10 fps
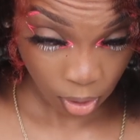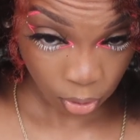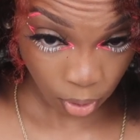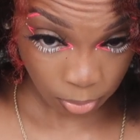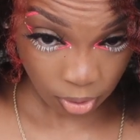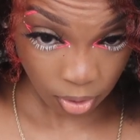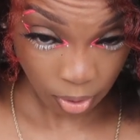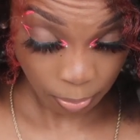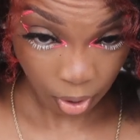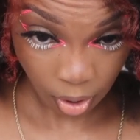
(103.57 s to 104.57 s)
So I'm just
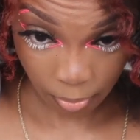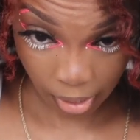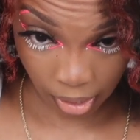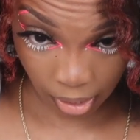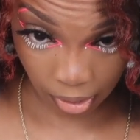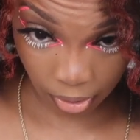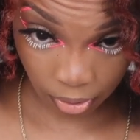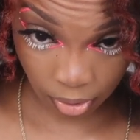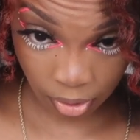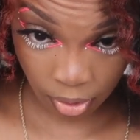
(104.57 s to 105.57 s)
gonna part my
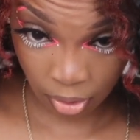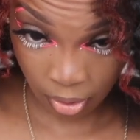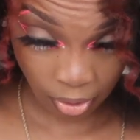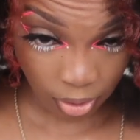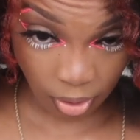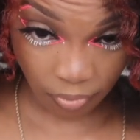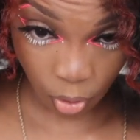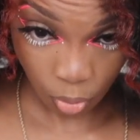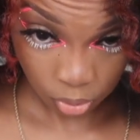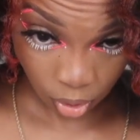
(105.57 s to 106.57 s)
hair, even
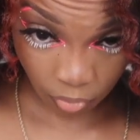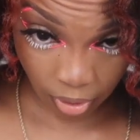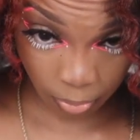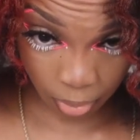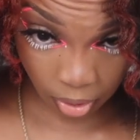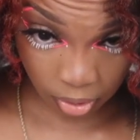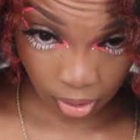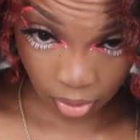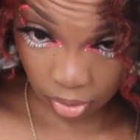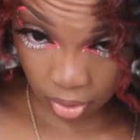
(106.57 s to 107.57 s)
though it was already parted
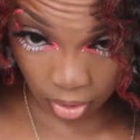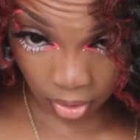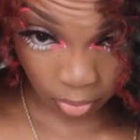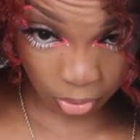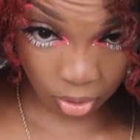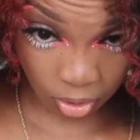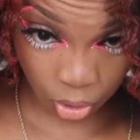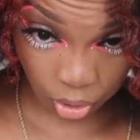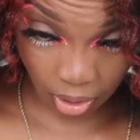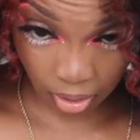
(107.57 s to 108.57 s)
down the center. I'm just gonna
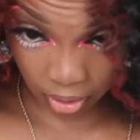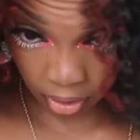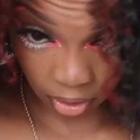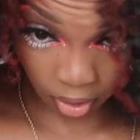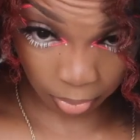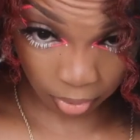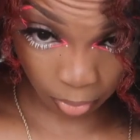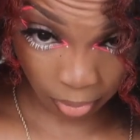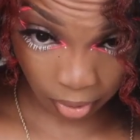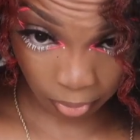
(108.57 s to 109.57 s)
try and clean it up a
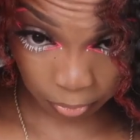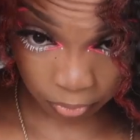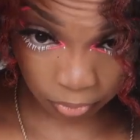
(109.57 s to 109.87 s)
little bit.